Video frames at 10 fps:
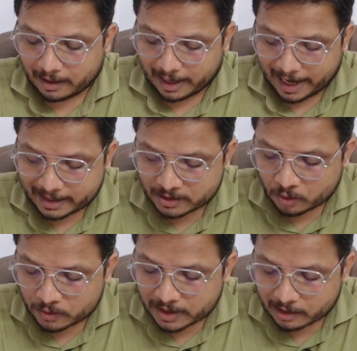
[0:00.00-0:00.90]
As
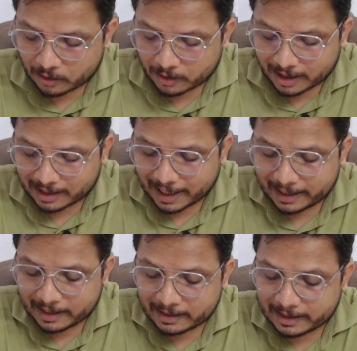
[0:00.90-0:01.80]
those are not
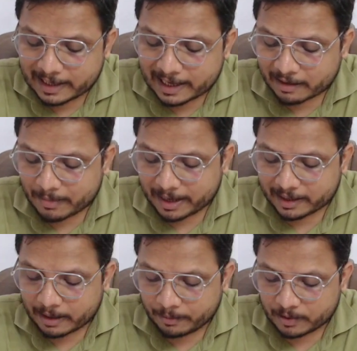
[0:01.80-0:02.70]
aligned in indirect band
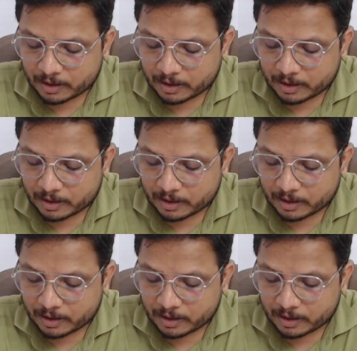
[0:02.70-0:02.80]
gap,